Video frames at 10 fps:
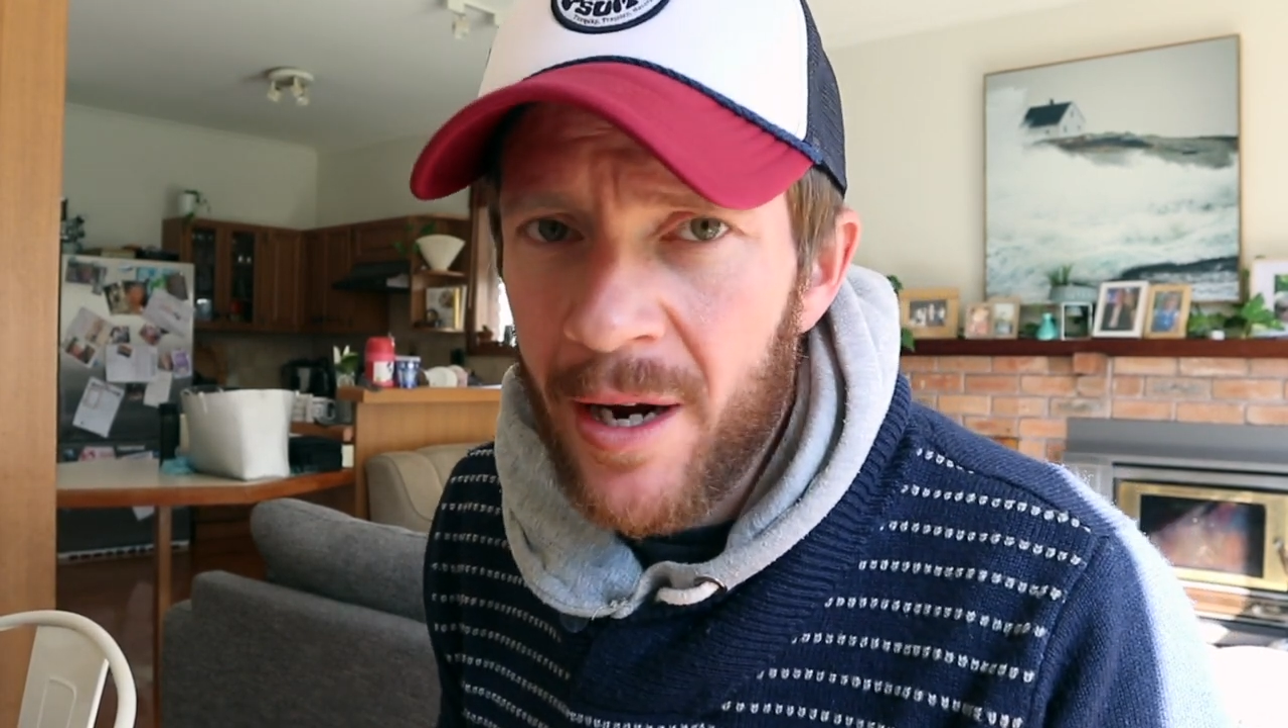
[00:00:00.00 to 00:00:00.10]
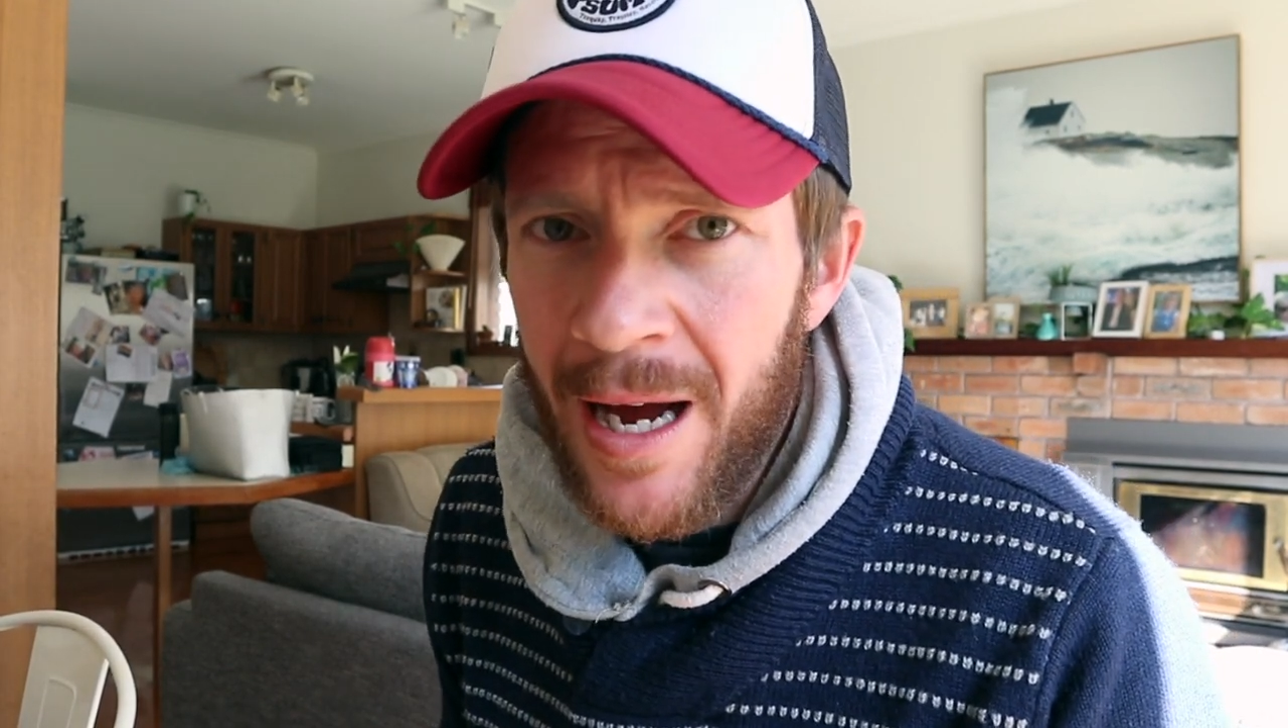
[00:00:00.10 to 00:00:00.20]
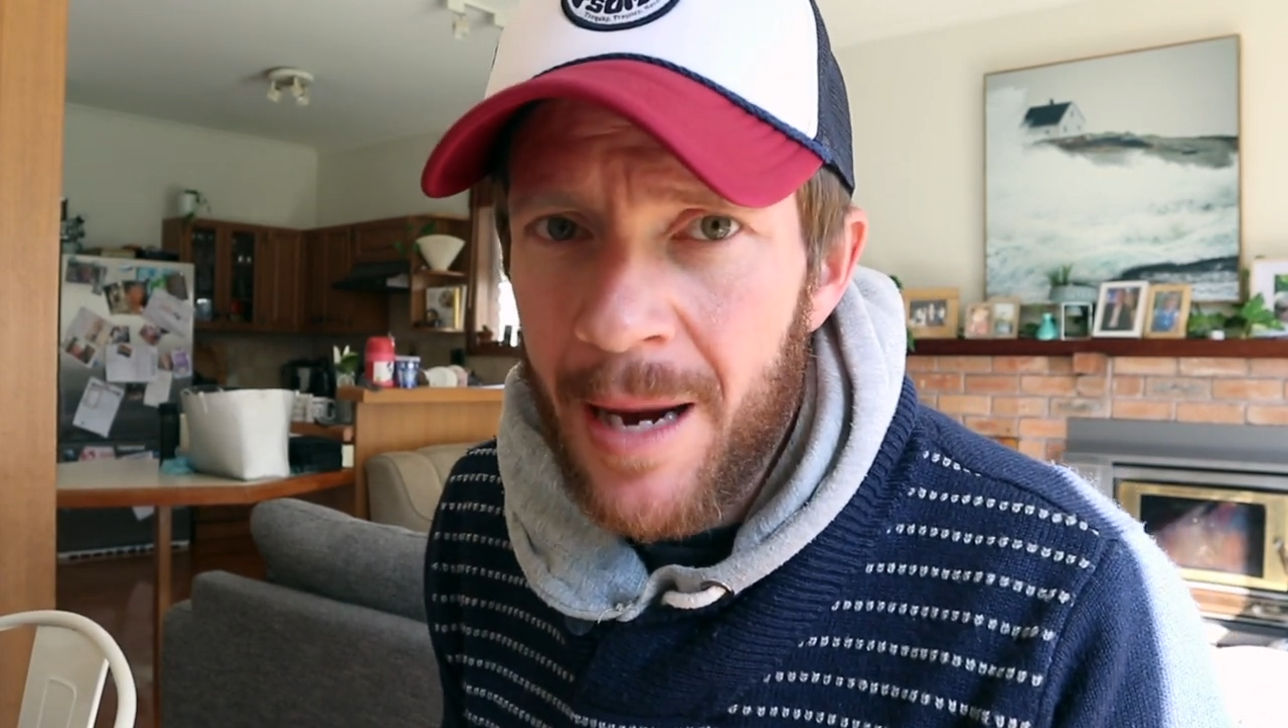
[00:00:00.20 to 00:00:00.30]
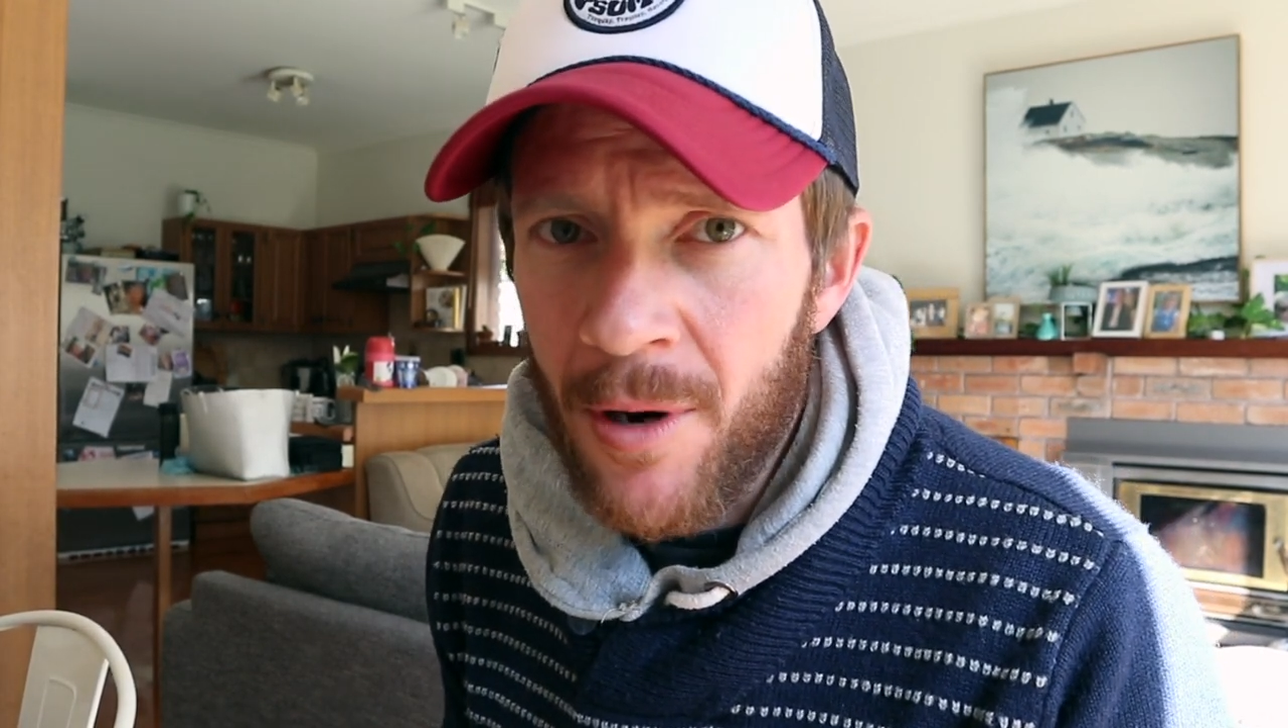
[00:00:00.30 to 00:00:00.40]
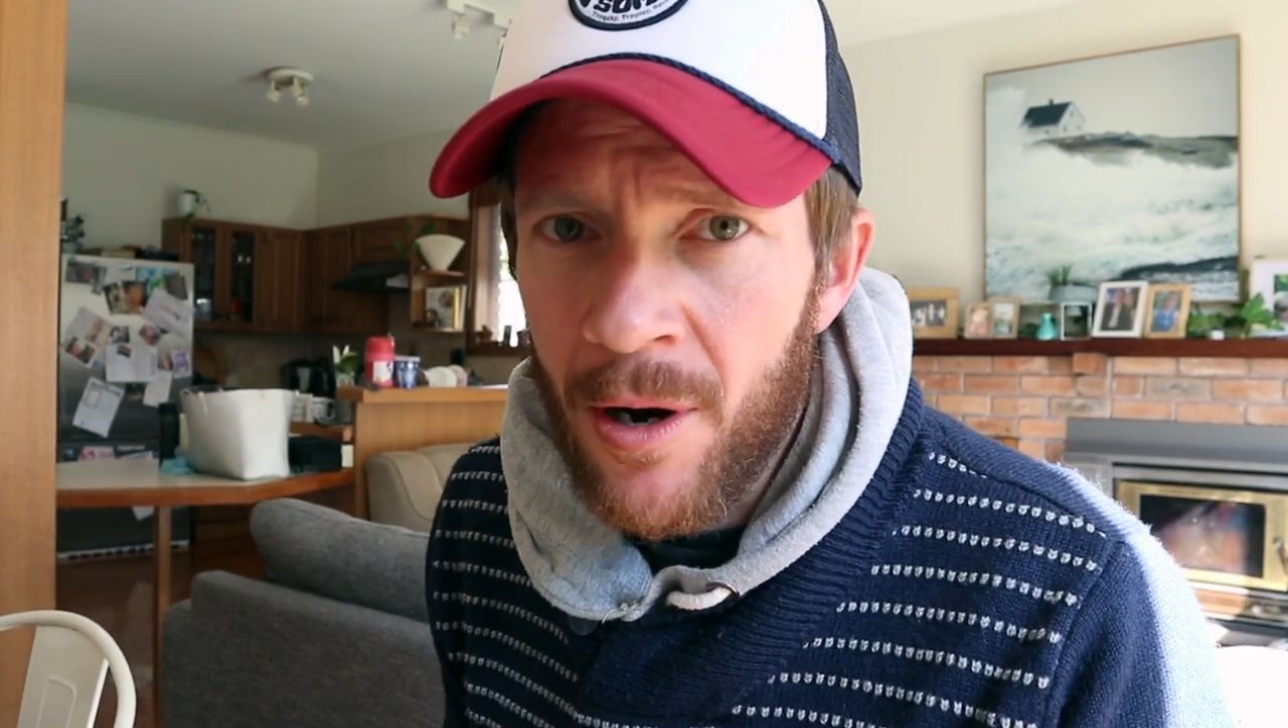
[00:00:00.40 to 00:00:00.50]

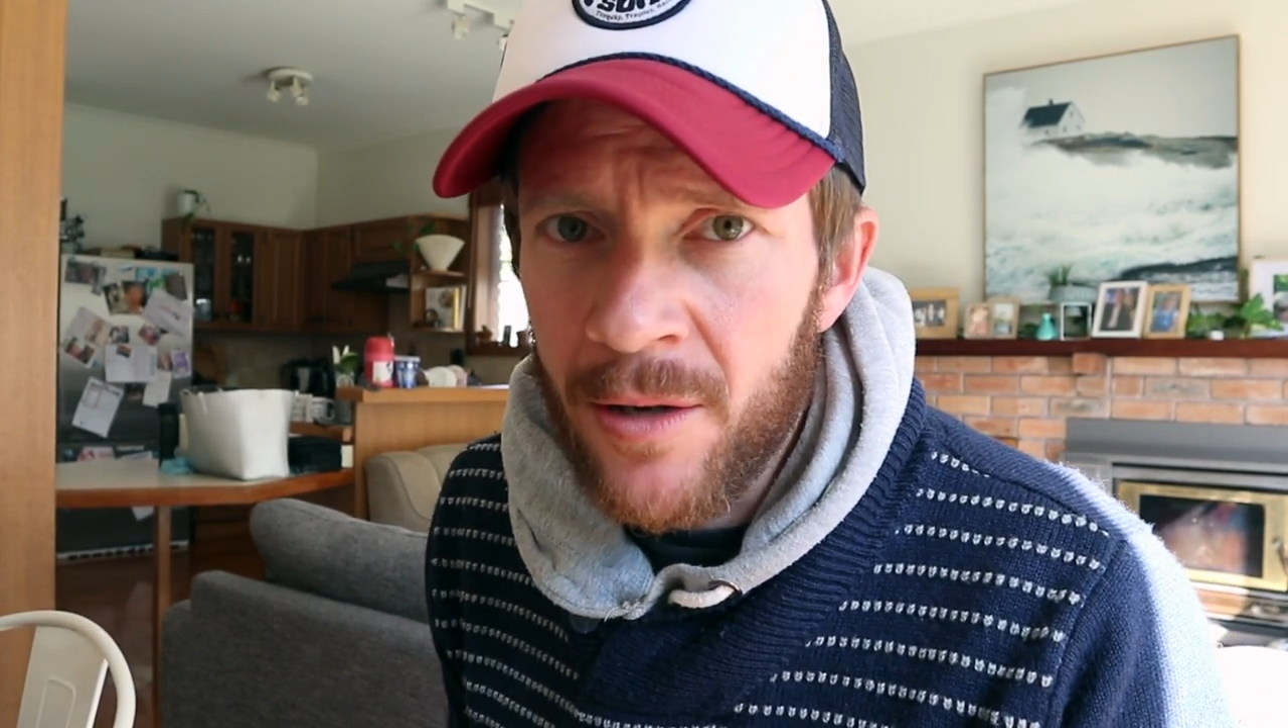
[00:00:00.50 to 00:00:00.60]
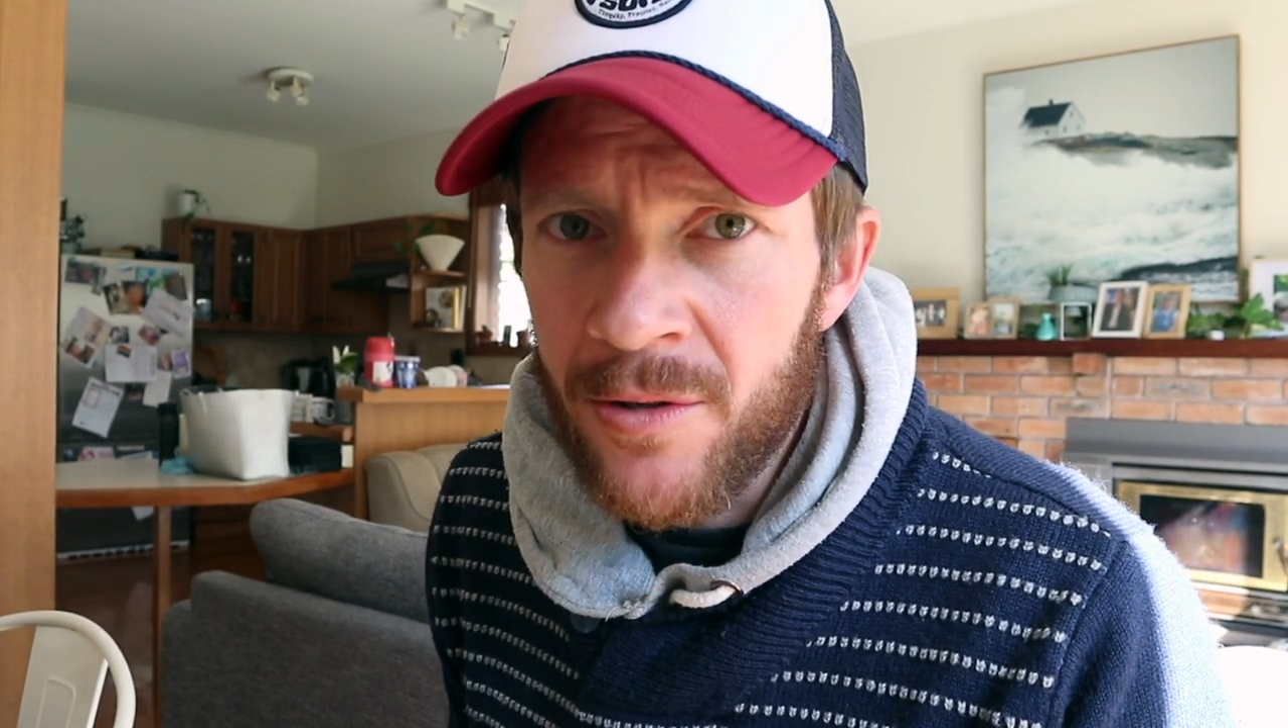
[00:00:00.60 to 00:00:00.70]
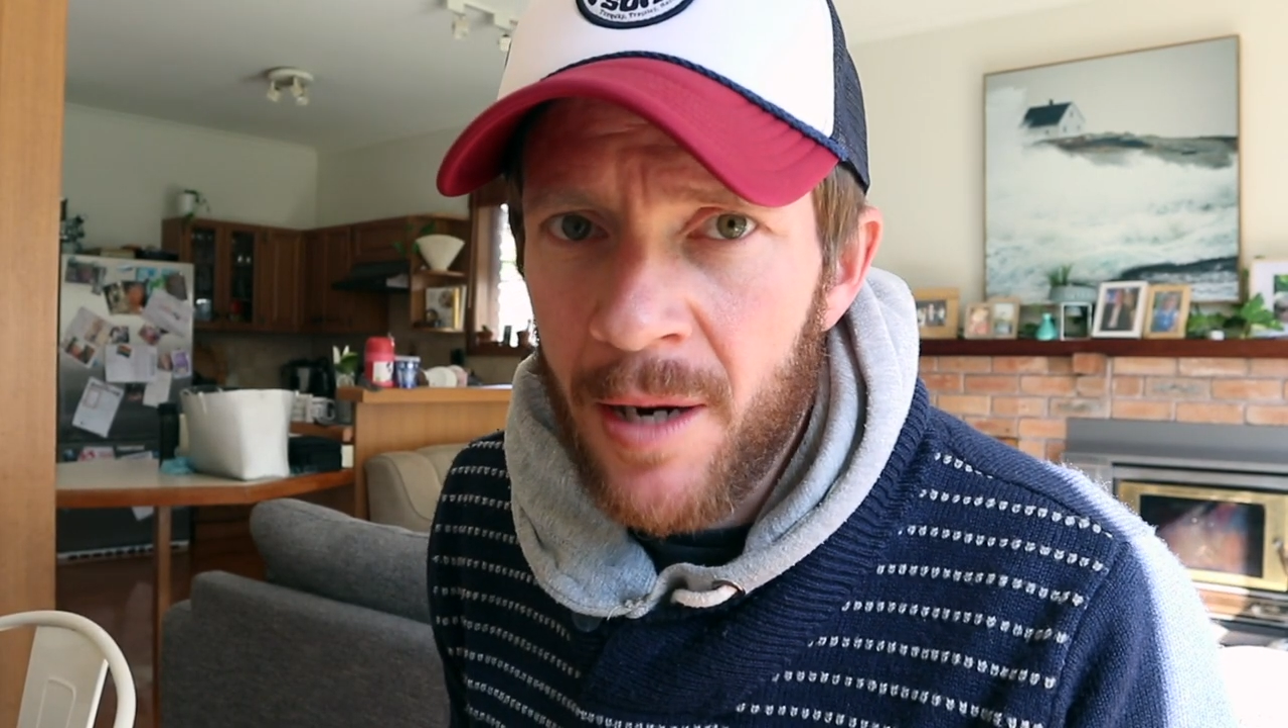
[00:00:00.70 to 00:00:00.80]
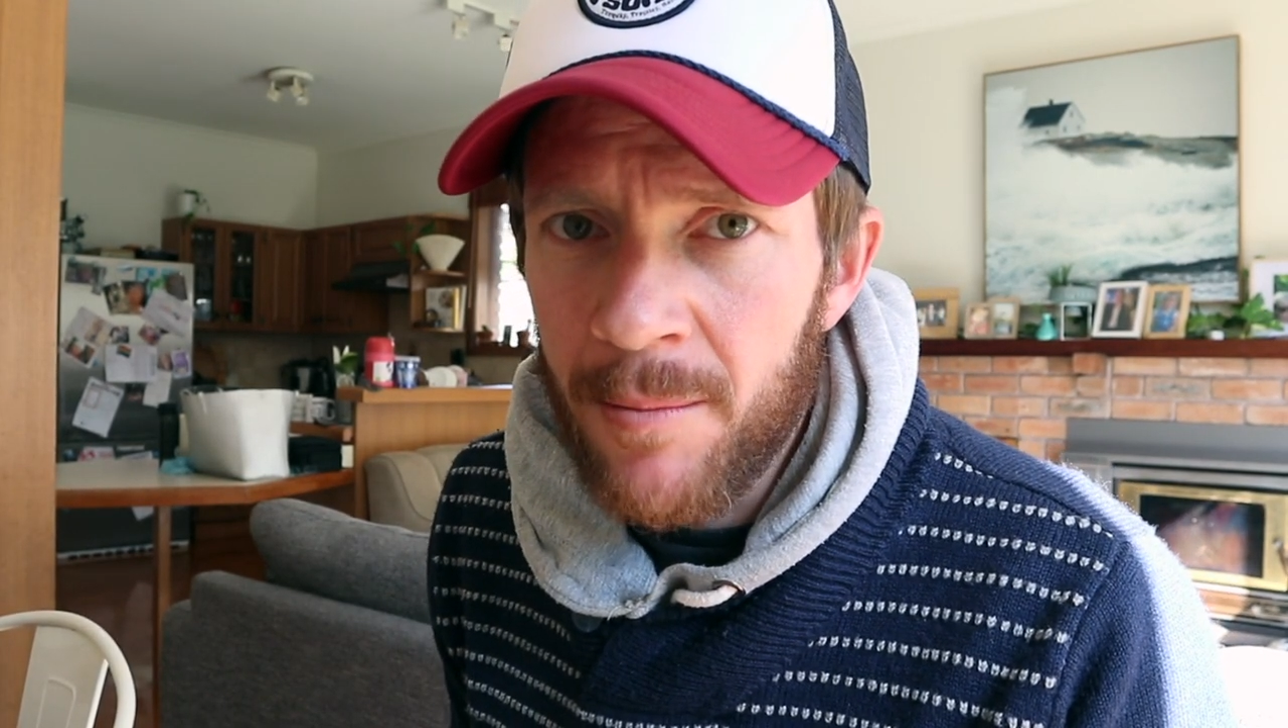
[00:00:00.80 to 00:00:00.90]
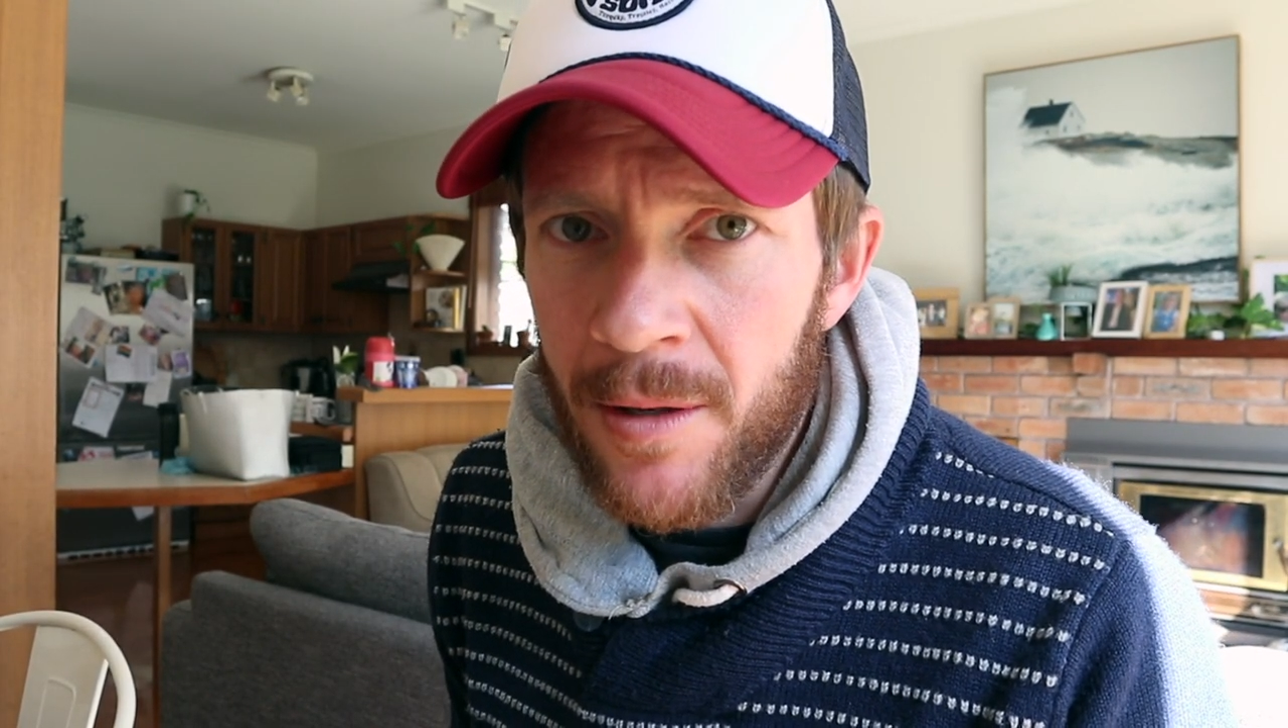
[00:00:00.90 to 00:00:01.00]
carbohydrate